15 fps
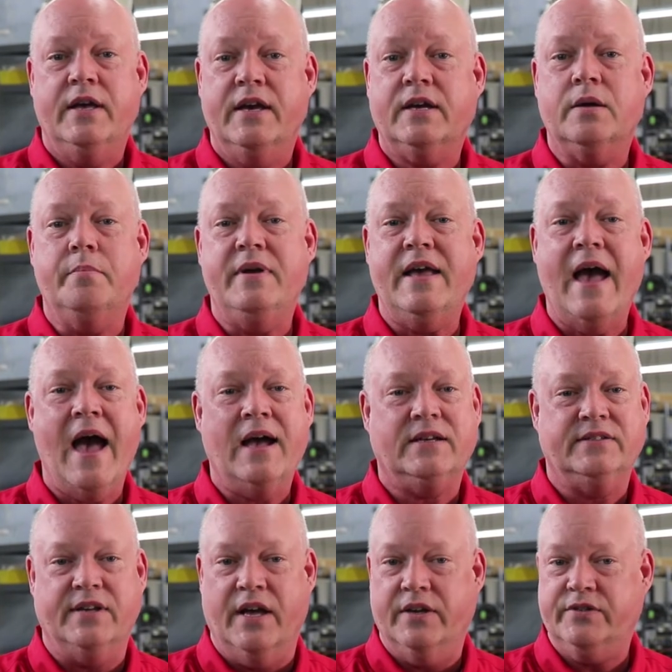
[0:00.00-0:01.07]
it can be
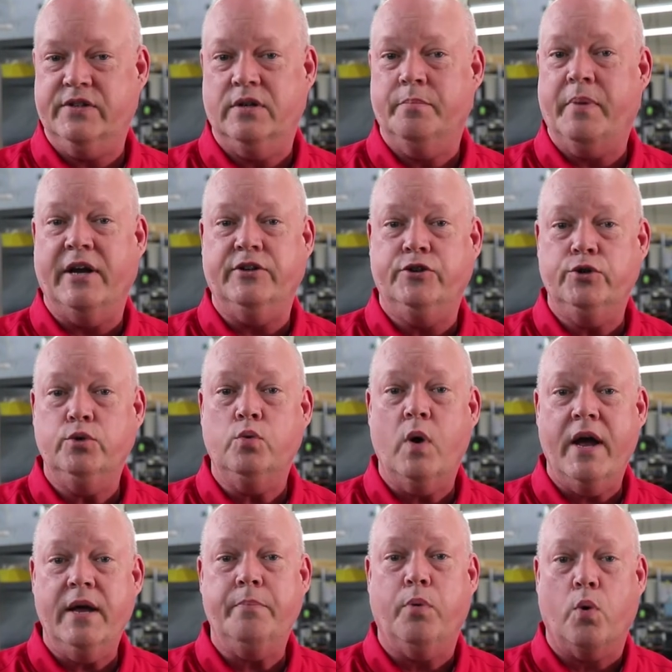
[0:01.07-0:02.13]
accessed by
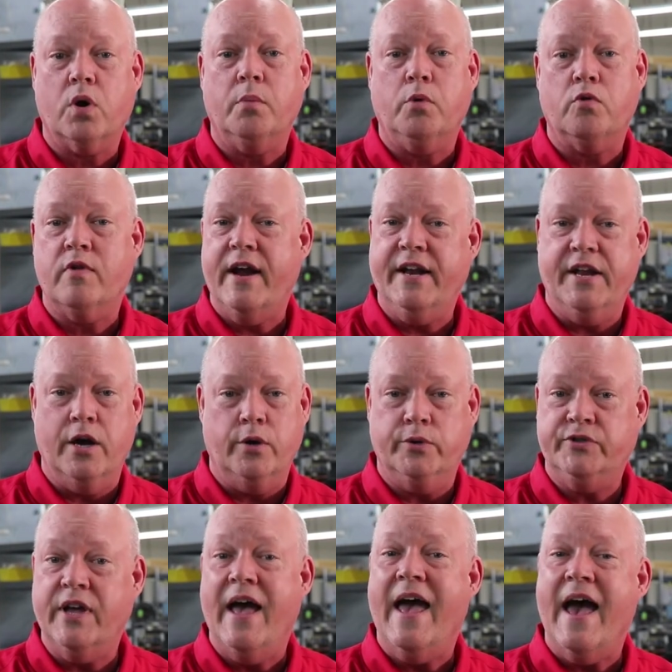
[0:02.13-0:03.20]
two-way portable
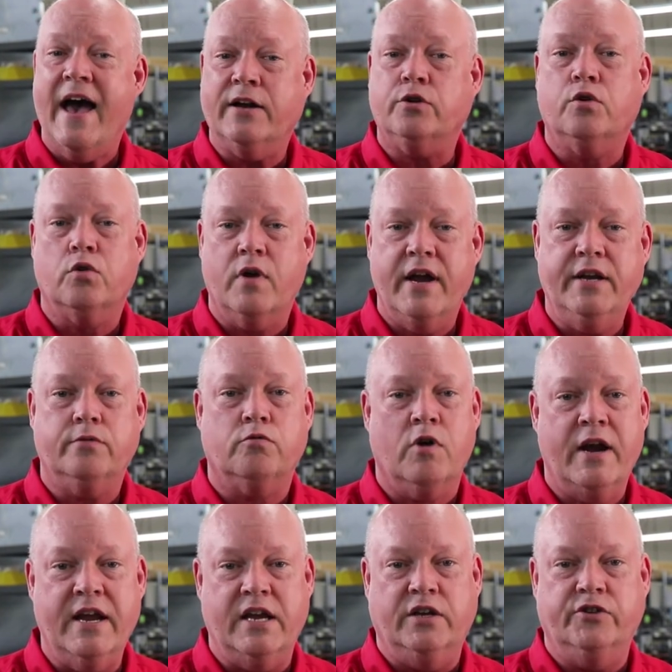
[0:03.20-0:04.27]
radios at great
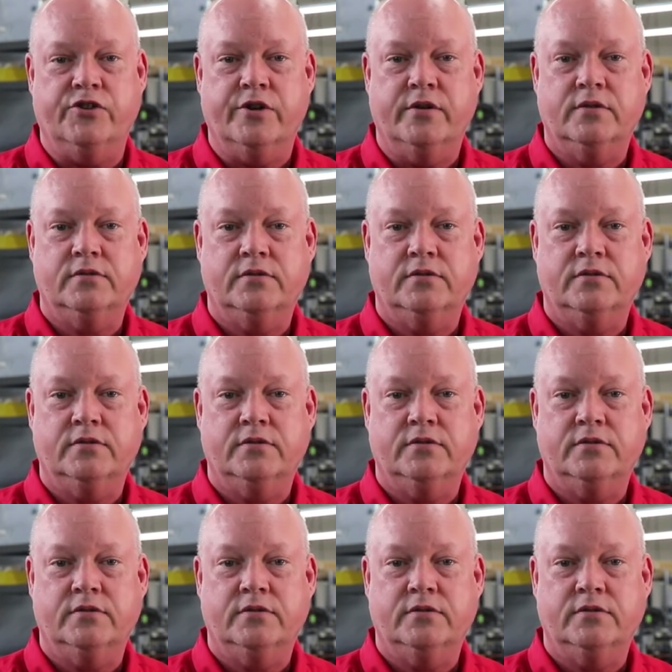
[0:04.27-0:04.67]
range.